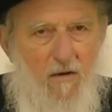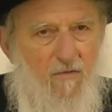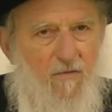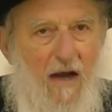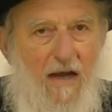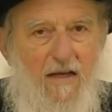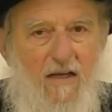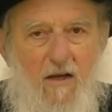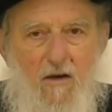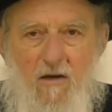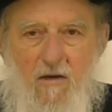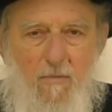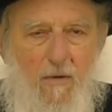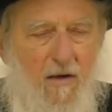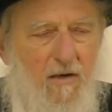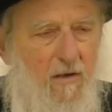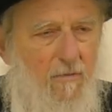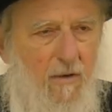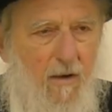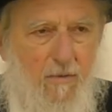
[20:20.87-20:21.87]
if I cared
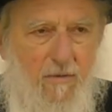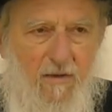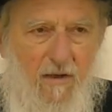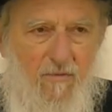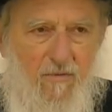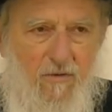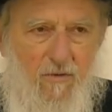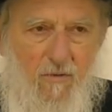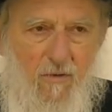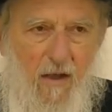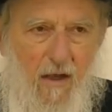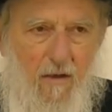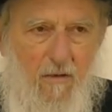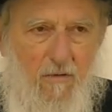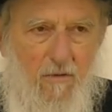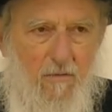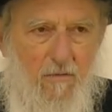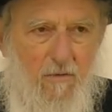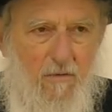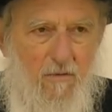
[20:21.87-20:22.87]
about him, I would never do that.
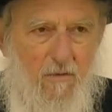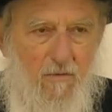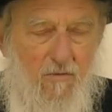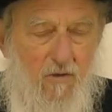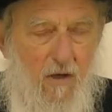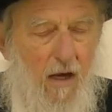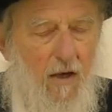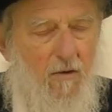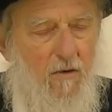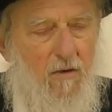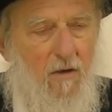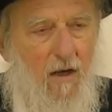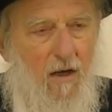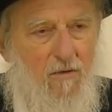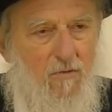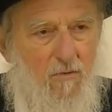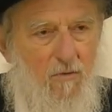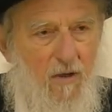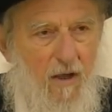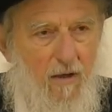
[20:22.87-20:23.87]
So how could
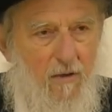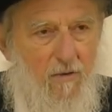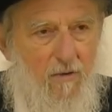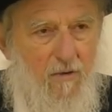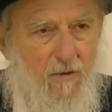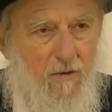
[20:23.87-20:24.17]
God do that?